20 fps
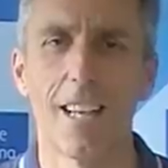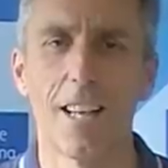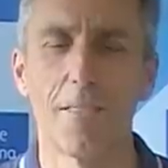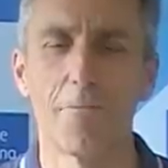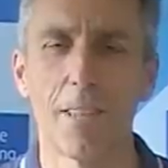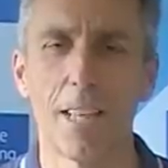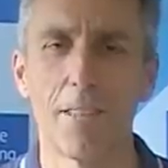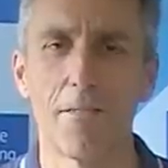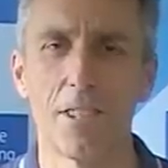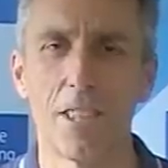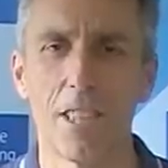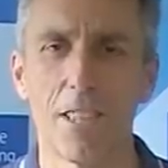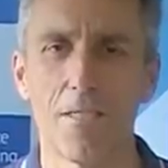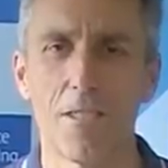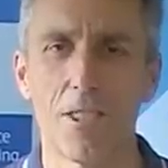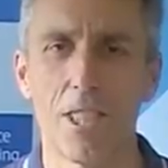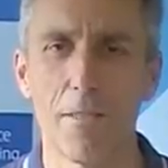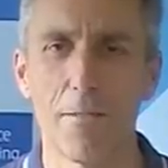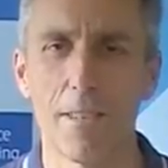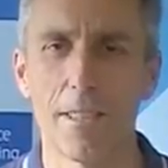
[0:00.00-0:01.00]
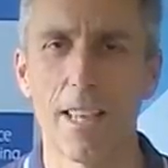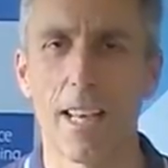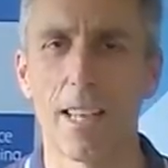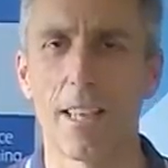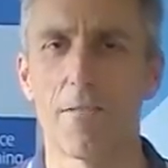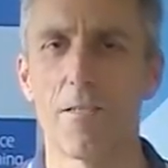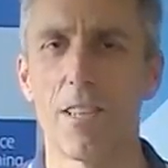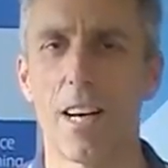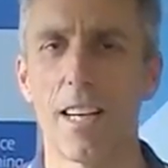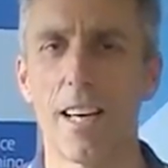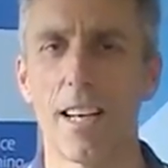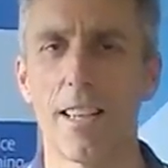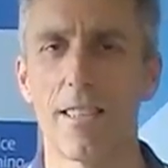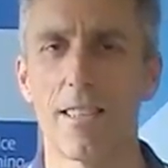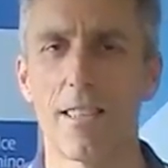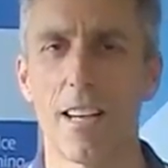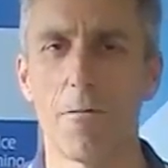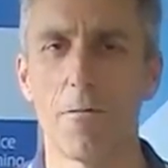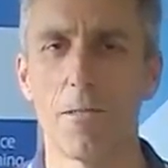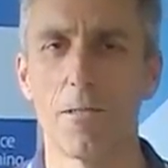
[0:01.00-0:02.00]
I'm David Hughes, Chief Executive of
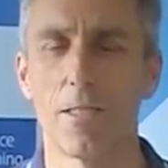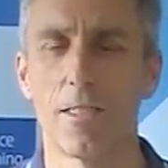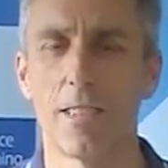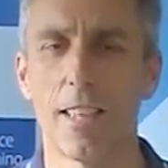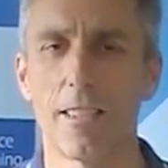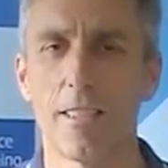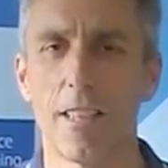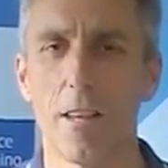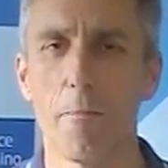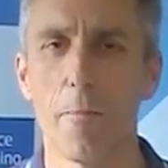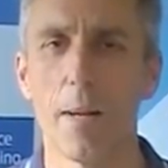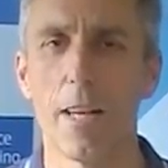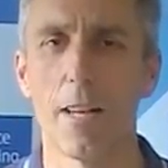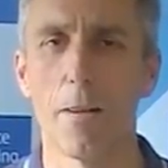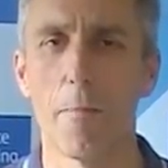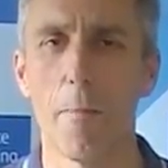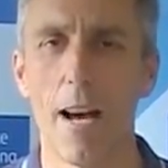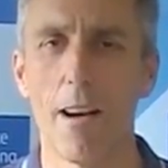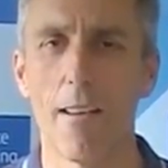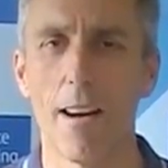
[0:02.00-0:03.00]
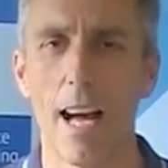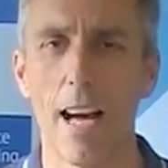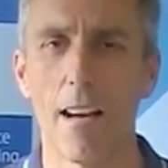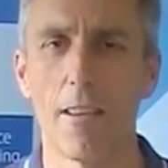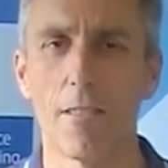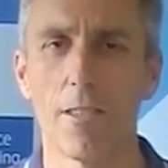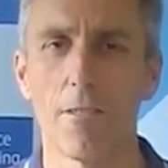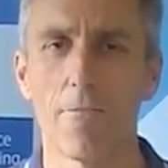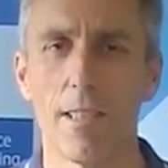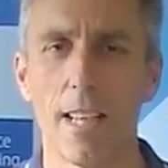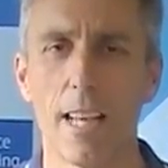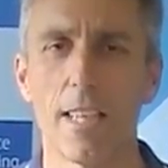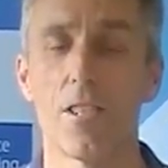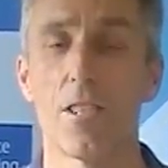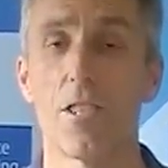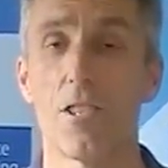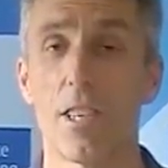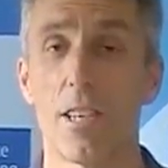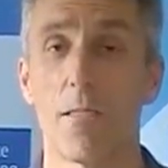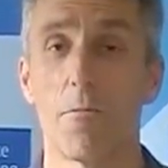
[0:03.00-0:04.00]
NIACE. I want to tell you a bit about how the
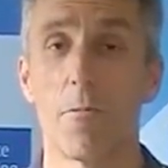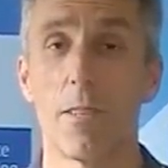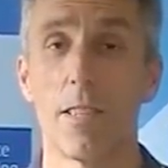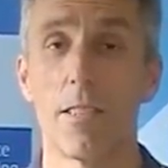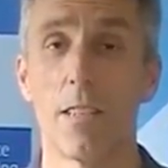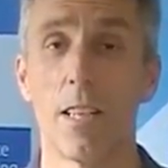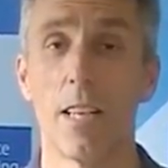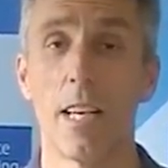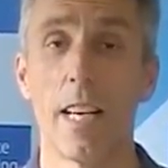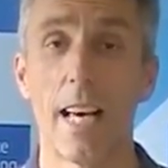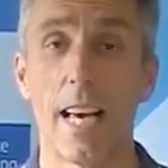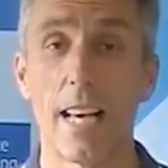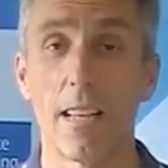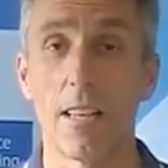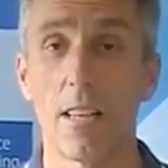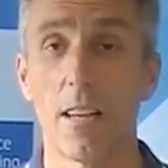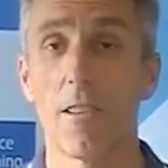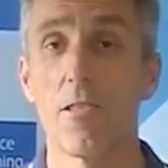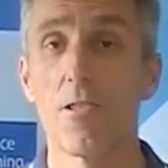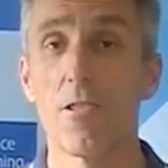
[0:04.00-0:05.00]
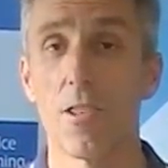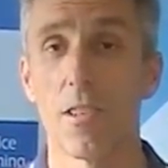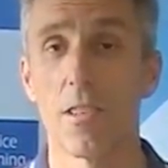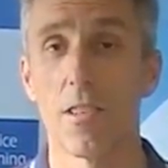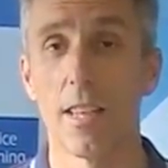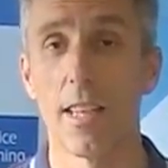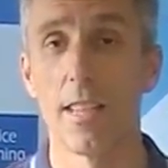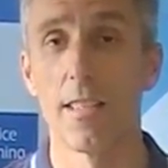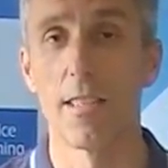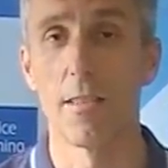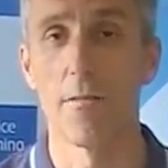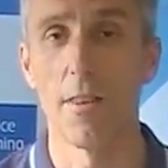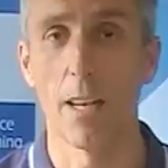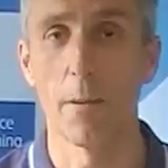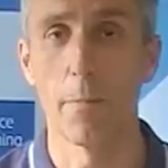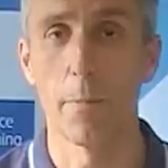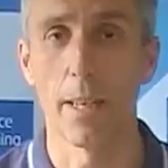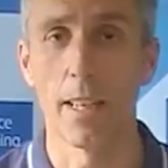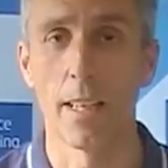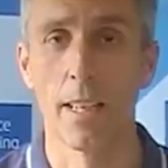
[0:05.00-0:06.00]
relationship with Inclusion is
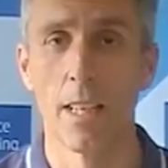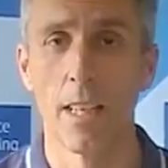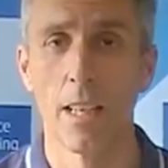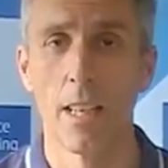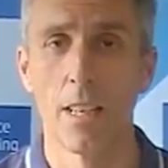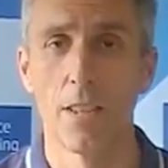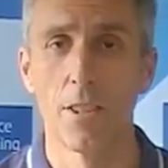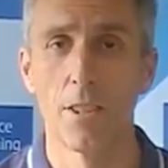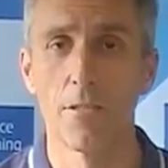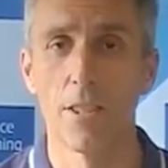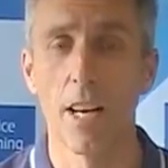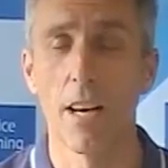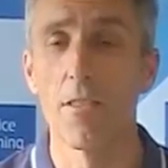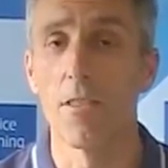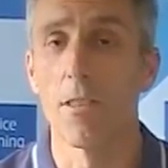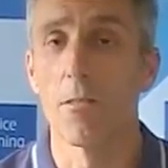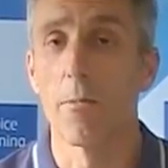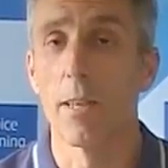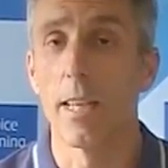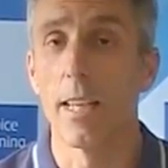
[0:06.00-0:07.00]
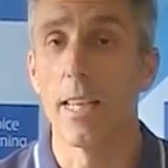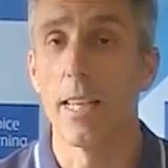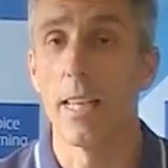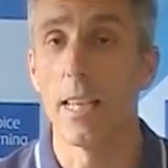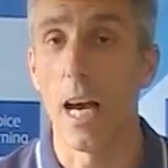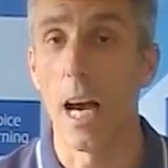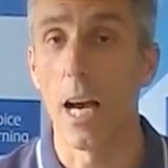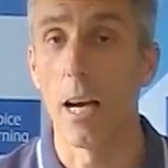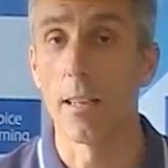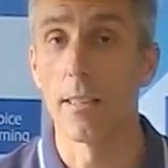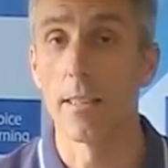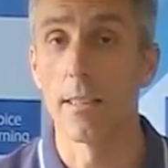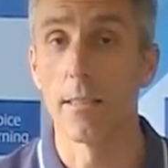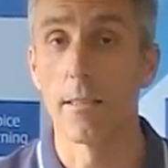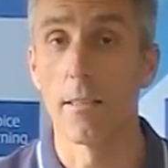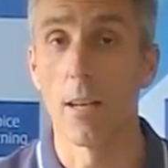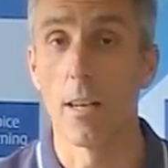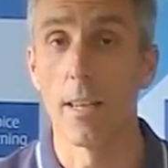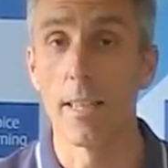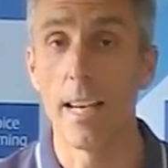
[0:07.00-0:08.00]
developing. You'll know that we had
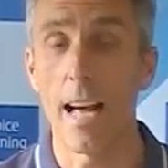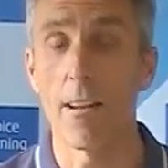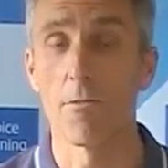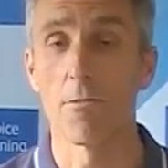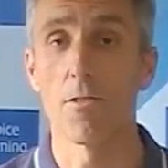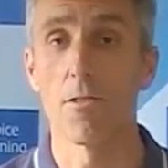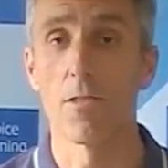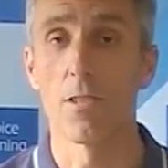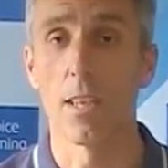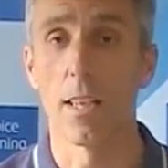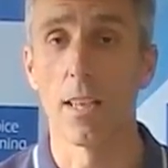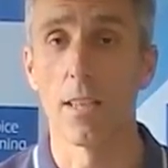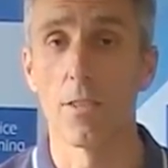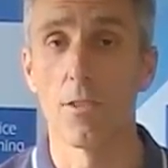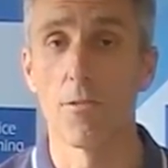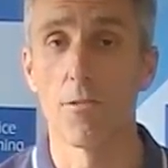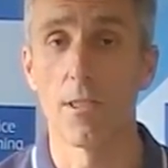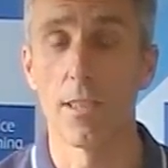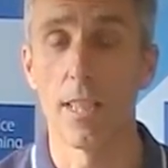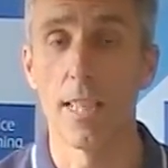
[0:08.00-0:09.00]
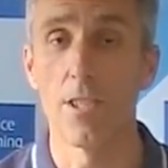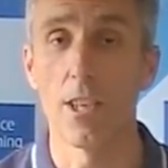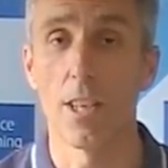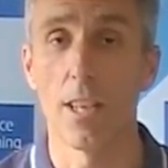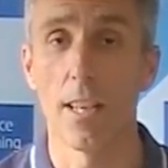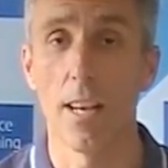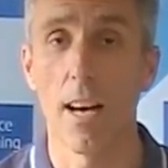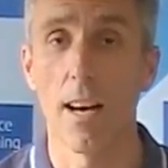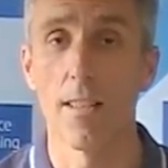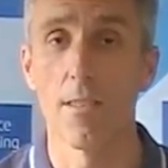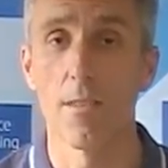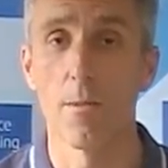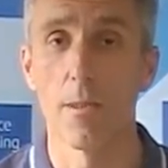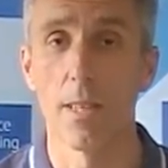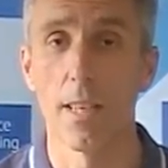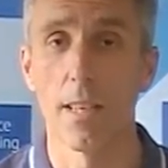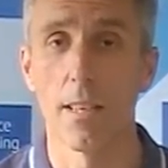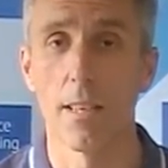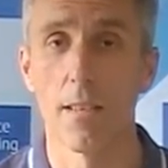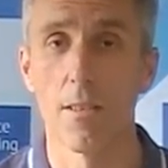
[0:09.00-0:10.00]
announced a strategic alliance with
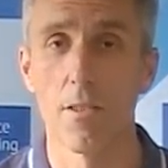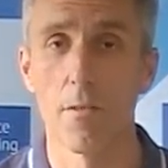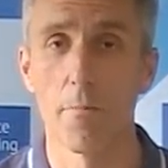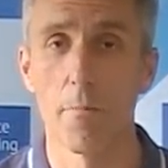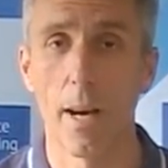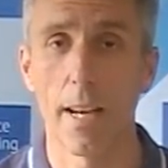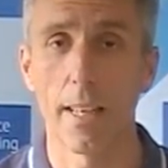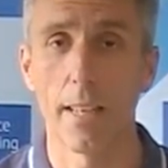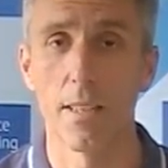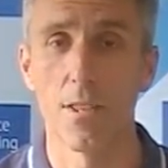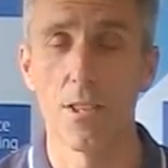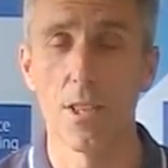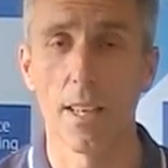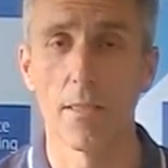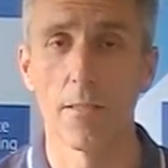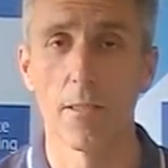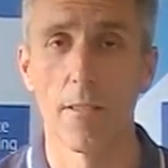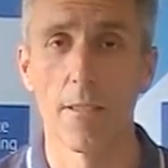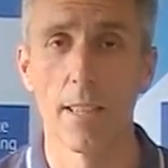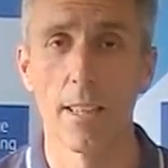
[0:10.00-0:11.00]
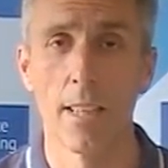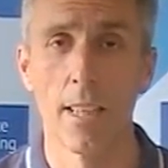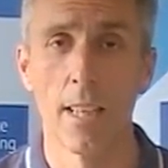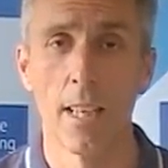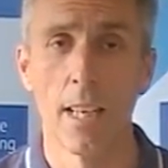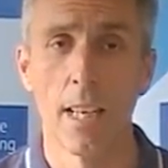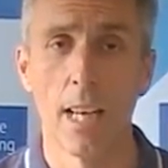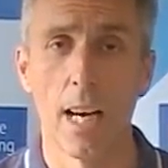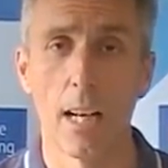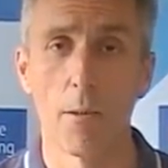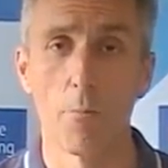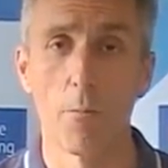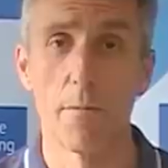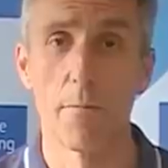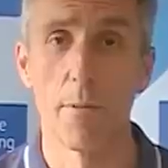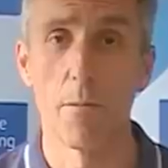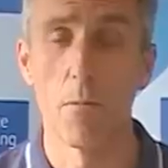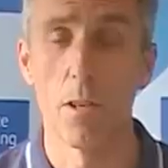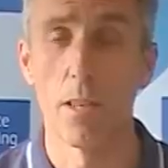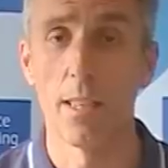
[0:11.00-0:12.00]
Inclusion back in January, and we've
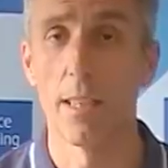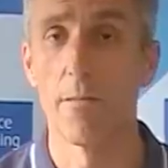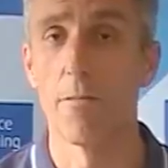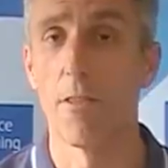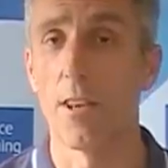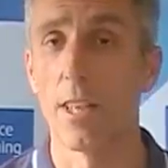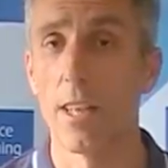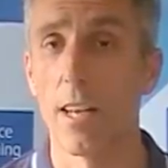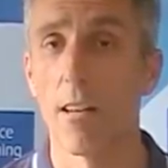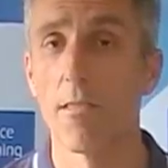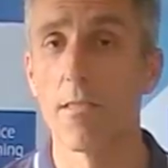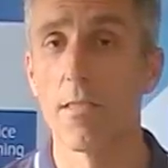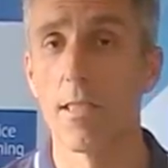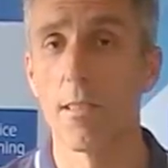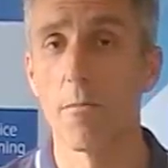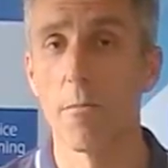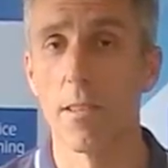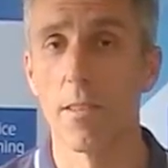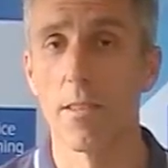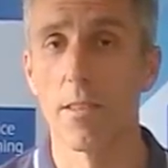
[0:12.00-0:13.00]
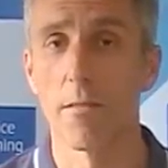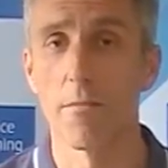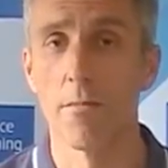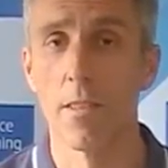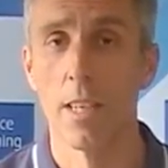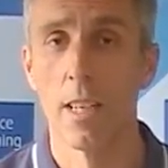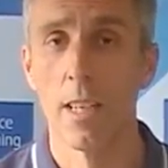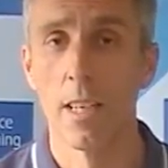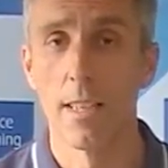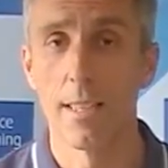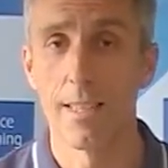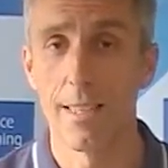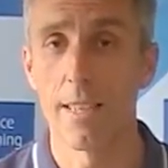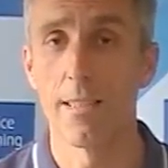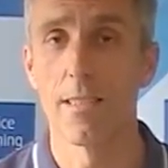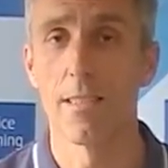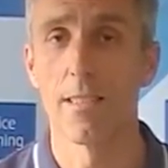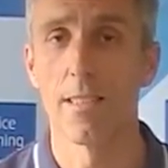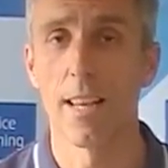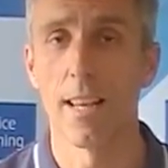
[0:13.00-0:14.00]
been working very closely with them
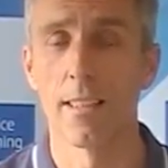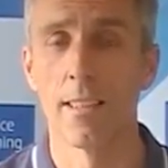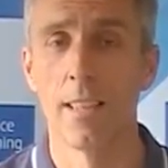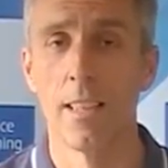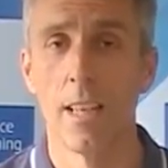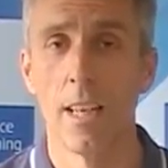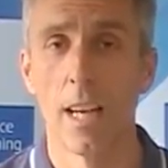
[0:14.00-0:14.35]
since then.